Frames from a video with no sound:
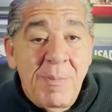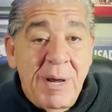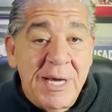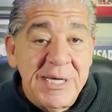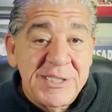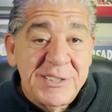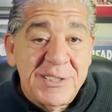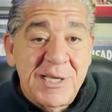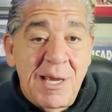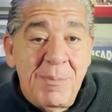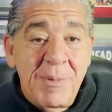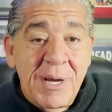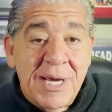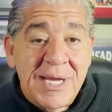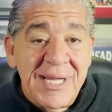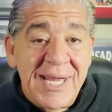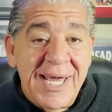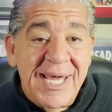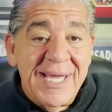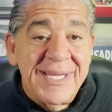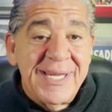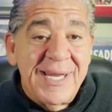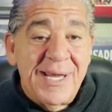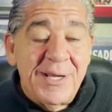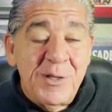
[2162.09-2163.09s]
My stomach
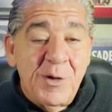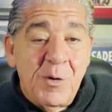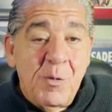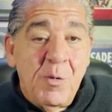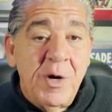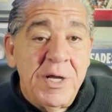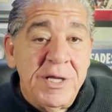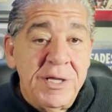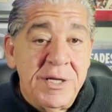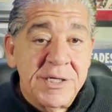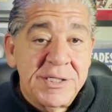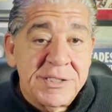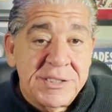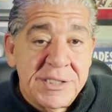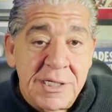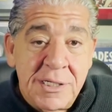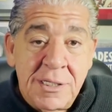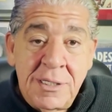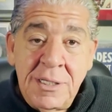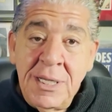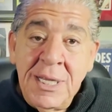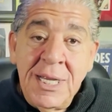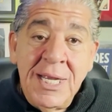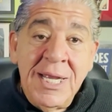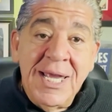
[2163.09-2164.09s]
landed on the
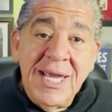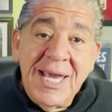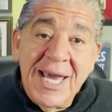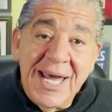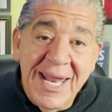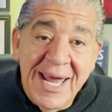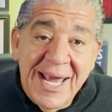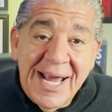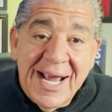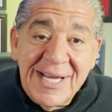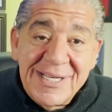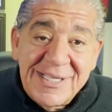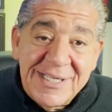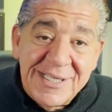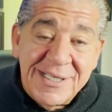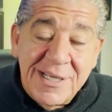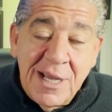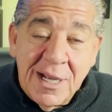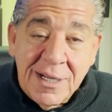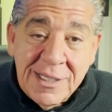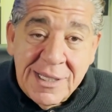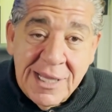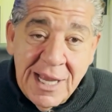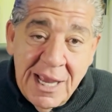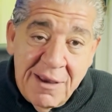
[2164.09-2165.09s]
windowsill, and I got
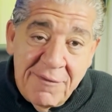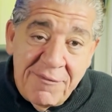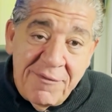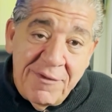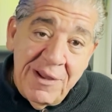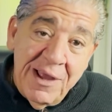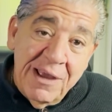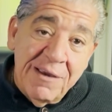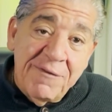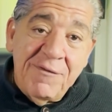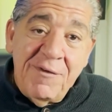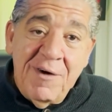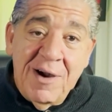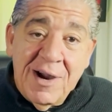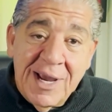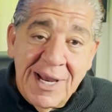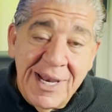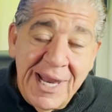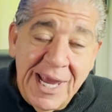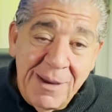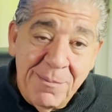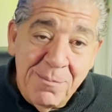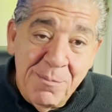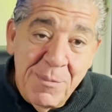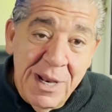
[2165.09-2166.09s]
stuck there for like
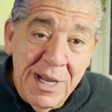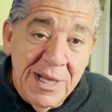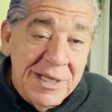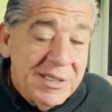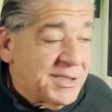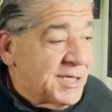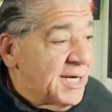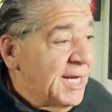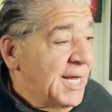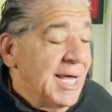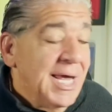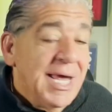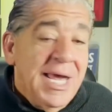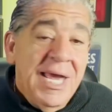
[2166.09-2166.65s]
fucking eight minutes.